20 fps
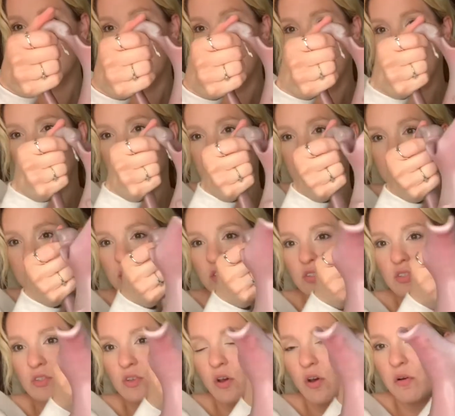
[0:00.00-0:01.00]
is so
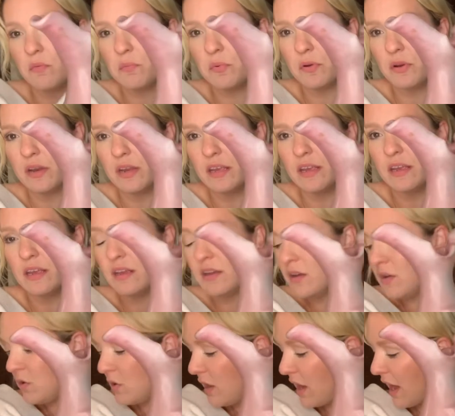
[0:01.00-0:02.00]
pretty.
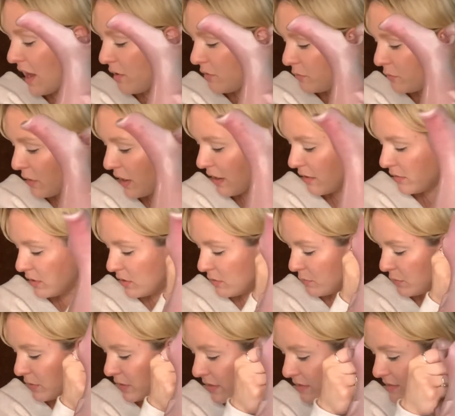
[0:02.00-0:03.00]
How how do you pronounce
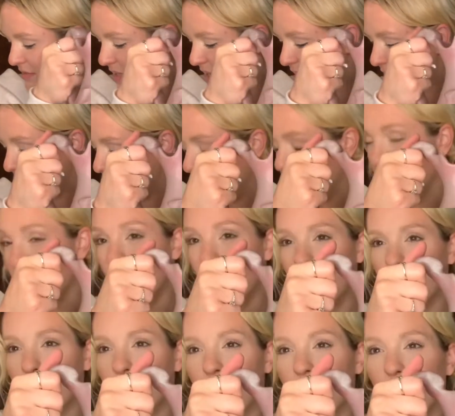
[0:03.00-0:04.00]
that? Nalo
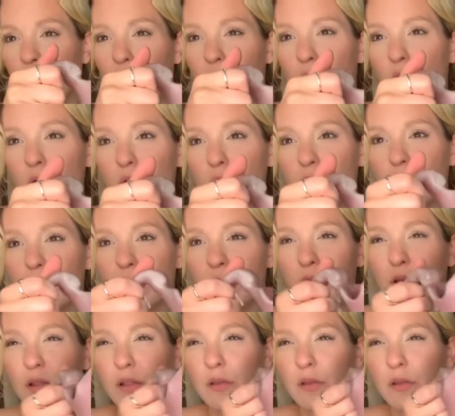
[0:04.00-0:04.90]
Naloke?